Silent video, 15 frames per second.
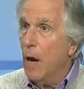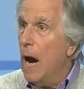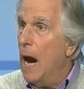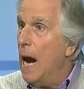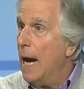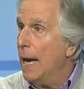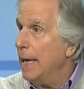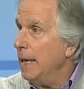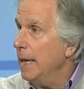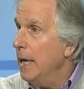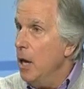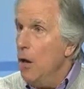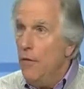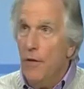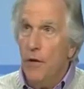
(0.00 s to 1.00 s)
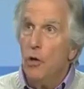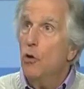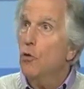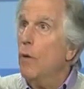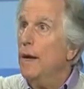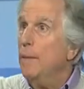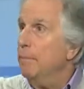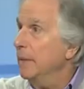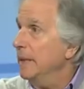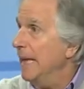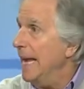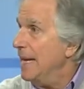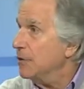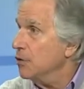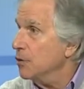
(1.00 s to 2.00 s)
eye. They're great
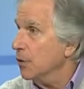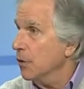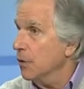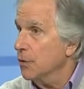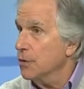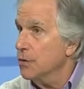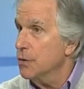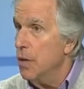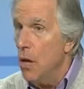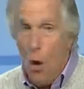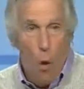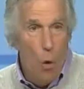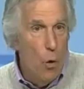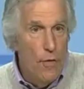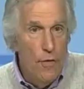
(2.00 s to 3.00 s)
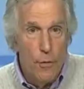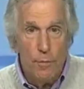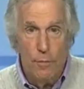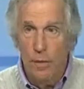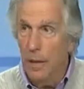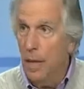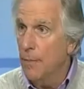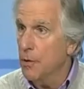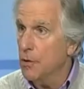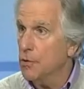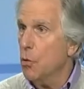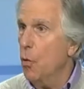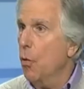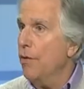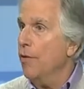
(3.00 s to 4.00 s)
plasterers, or they're plumbers,
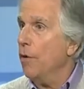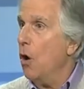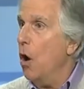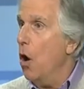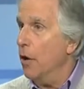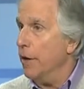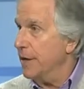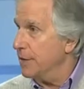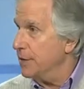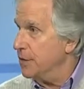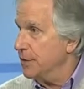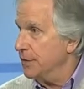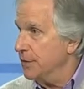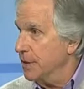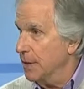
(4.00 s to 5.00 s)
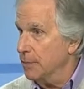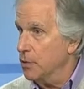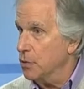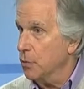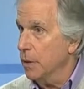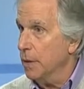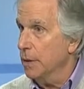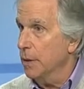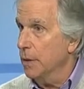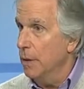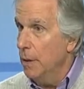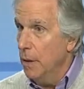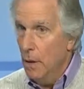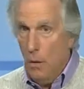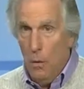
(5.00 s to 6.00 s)
or they're artists of some sort.
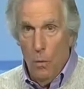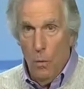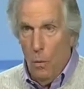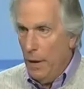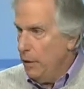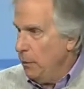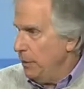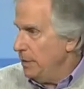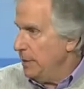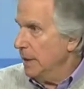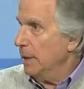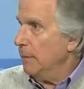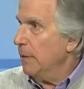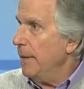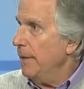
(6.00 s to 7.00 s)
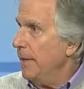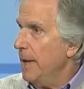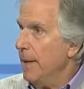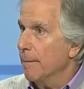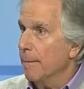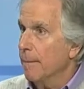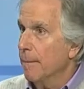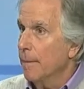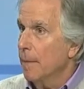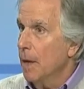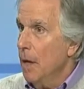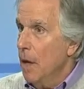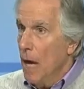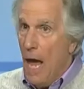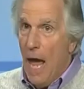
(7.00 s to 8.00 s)
Why don't we celebrate them?
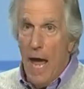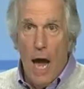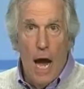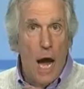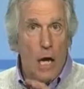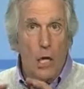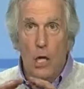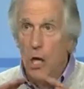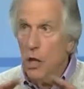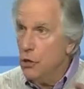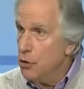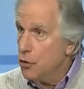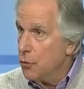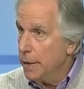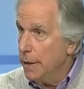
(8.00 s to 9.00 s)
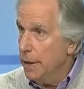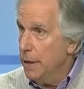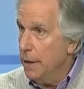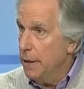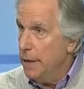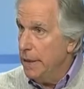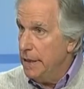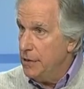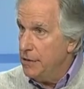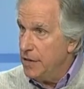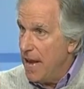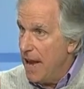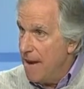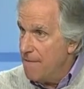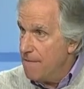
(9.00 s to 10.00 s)
A country needs
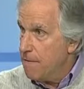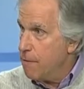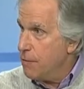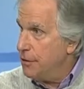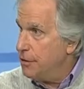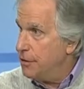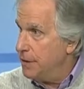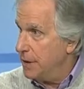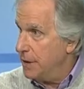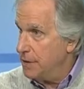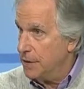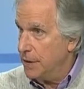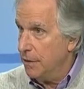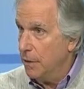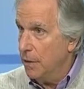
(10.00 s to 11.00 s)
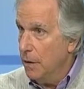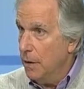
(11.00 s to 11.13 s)
every citizen